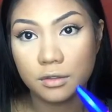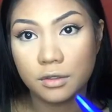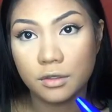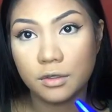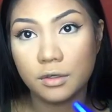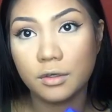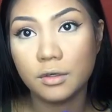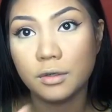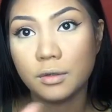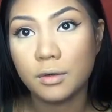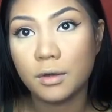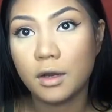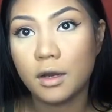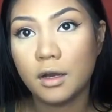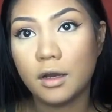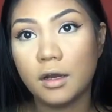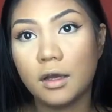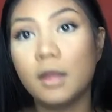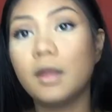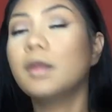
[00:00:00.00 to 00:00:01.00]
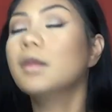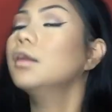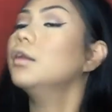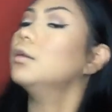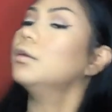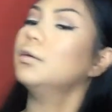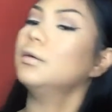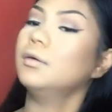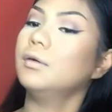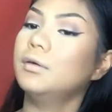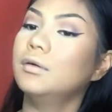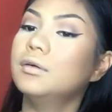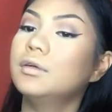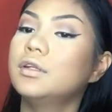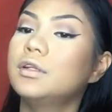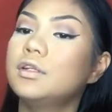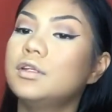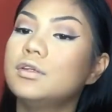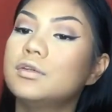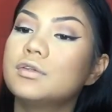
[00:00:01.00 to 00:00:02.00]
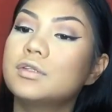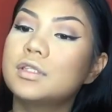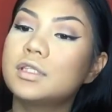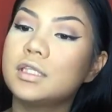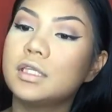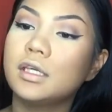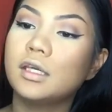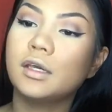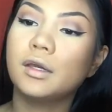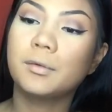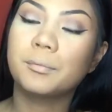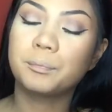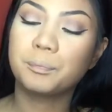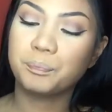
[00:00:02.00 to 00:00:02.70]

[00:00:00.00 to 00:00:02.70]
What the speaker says: Go on and use the